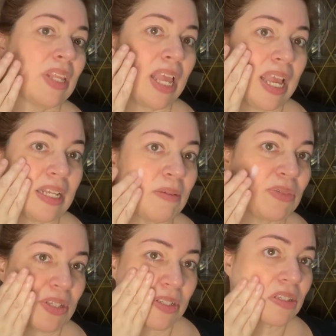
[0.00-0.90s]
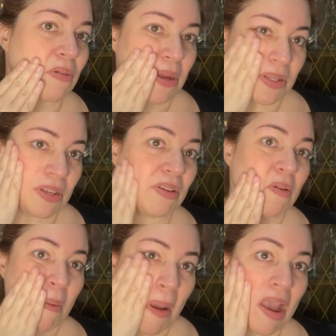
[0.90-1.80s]
And I'm just going to,
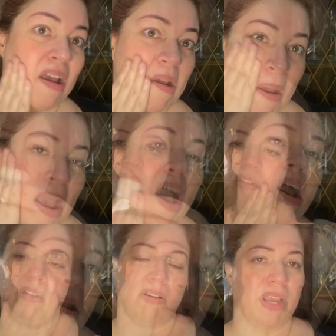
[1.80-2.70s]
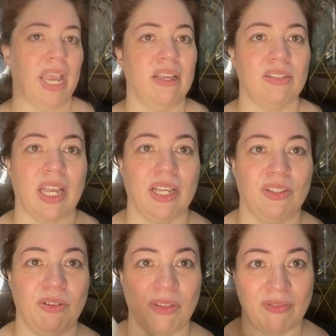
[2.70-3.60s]
okay, so I could
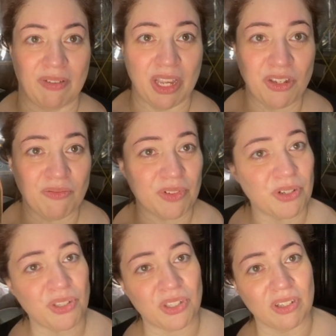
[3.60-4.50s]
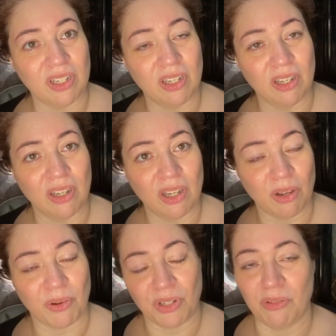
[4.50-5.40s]
do the foundation first
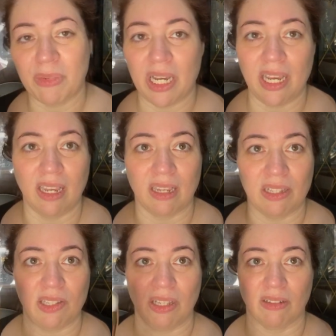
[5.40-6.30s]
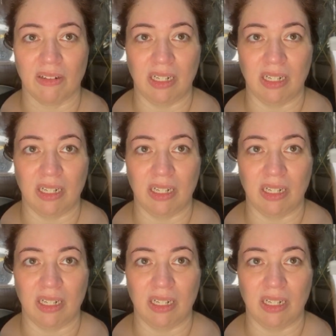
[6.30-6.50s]
or do my concealer.